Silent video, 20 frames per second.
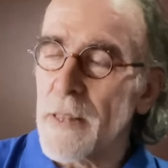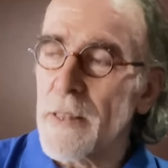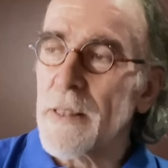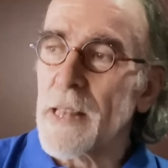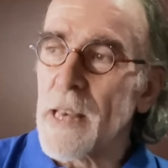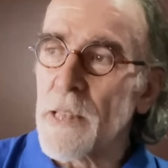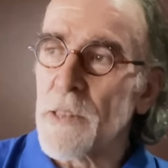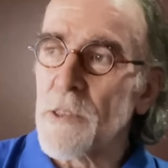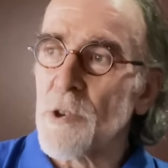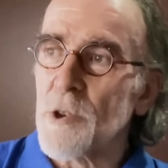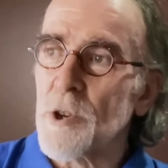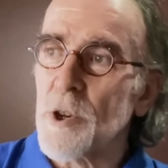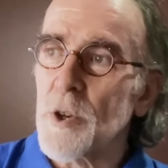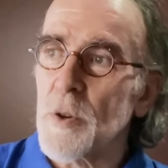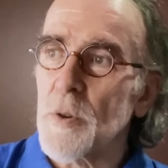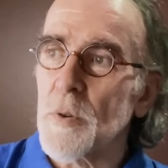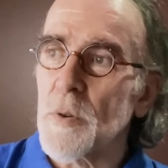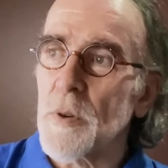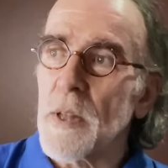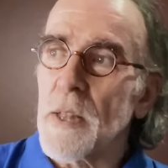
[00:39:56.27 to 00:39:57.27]
that's
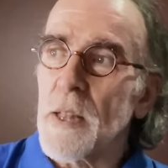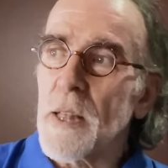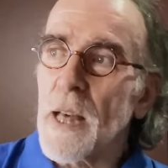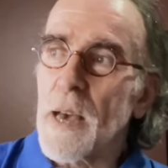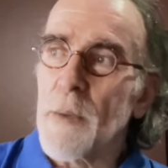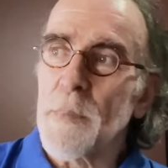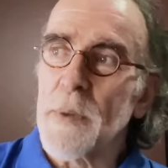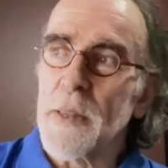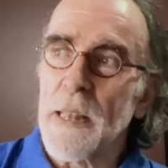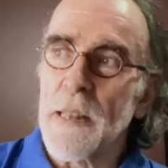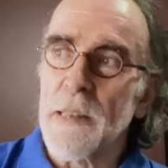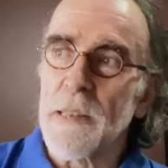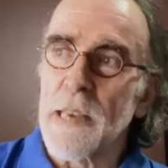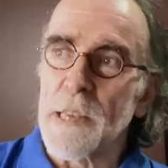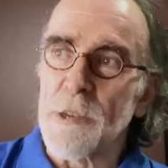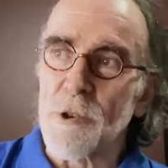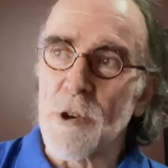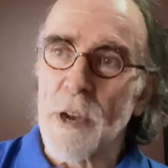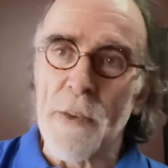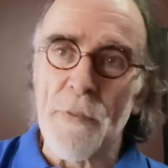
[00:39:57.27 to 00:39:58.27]
true. I mean, there's
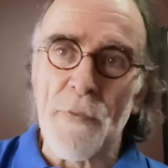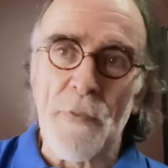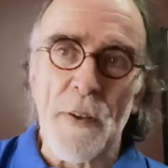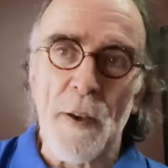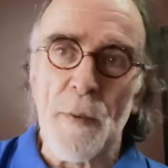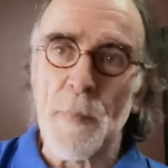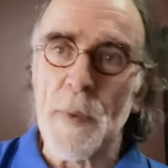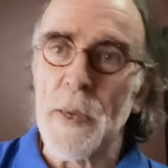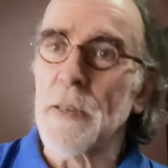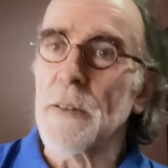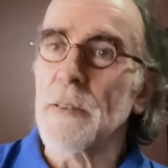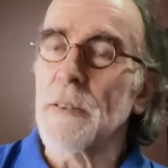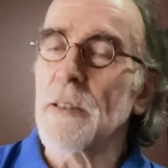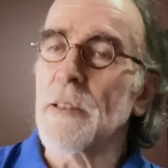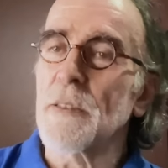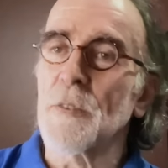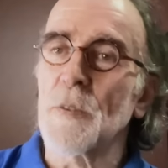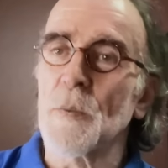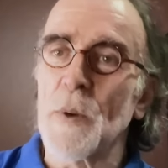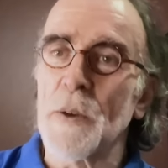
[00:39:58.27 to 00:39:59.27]
that dry farming.
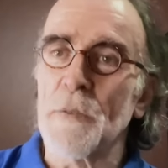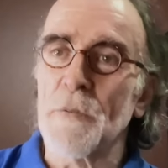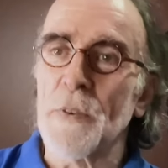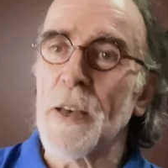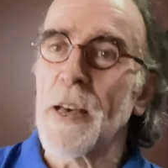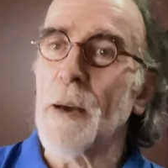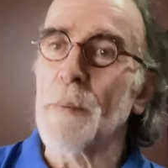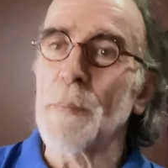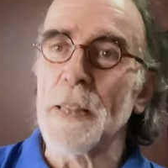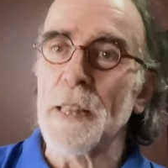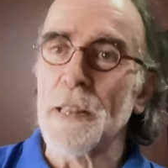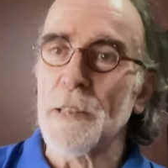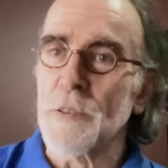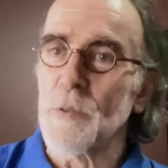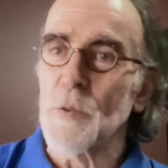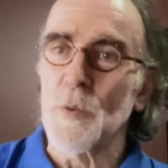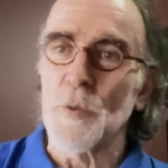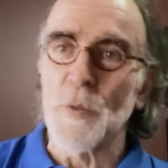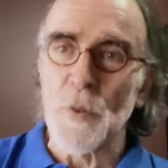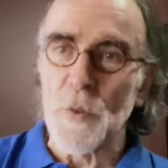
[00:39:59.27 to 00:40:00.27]
There's the web. I mean, there's
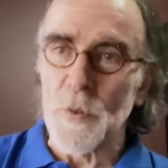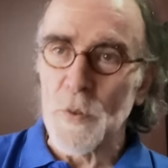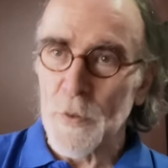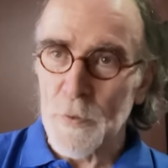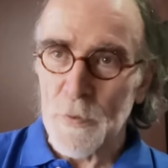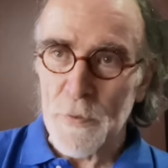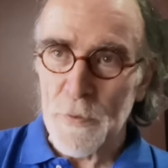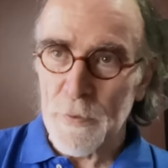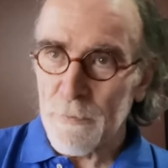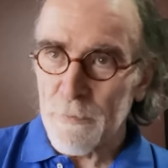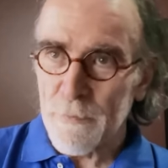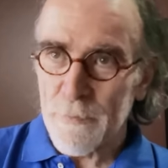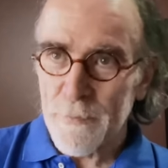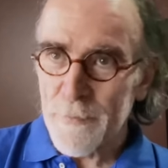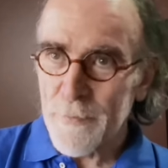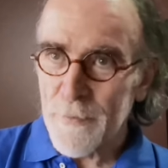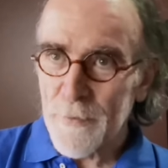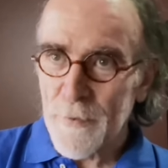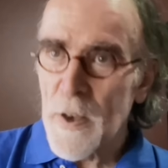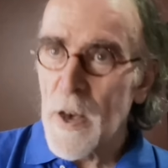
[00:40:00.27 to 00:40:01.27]
all sorts of
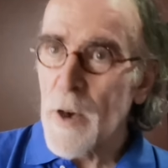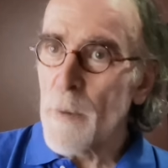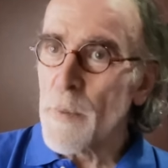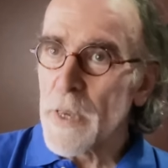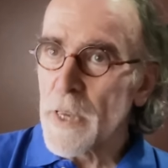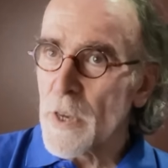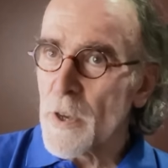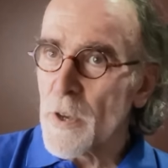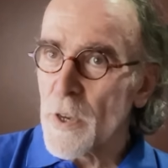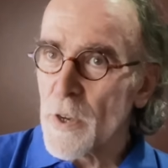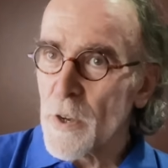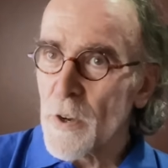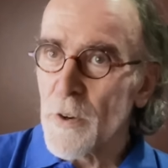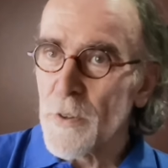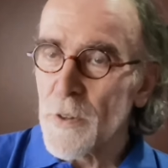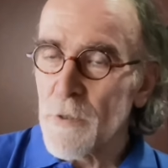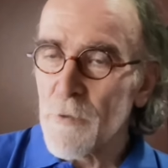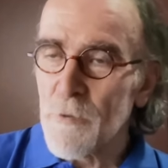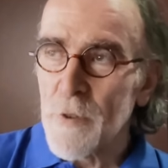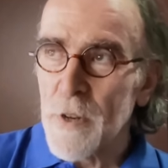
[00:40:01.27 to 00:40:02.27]
farming going
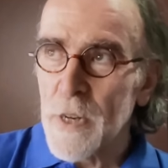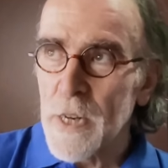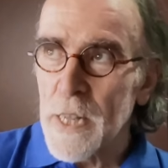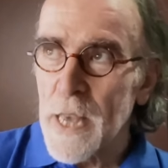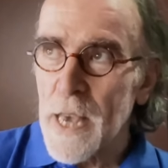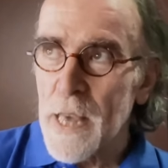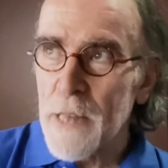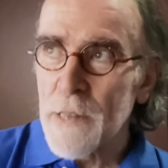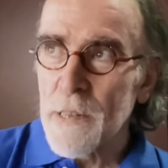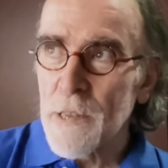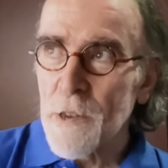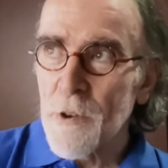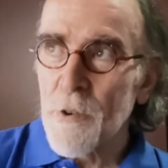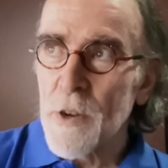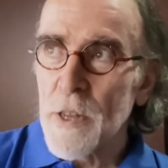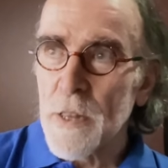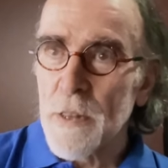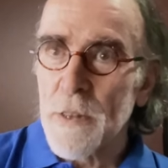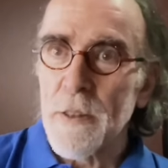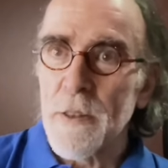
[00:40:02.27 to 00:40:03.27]
on that really has
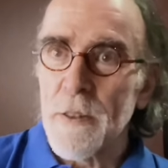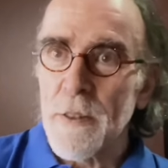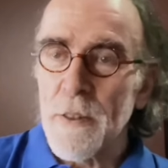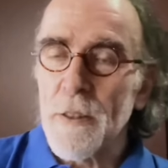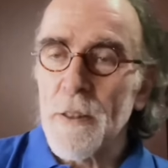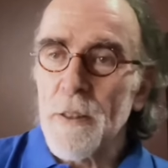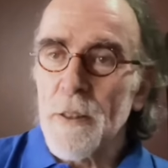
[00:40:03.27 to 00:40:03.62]
increased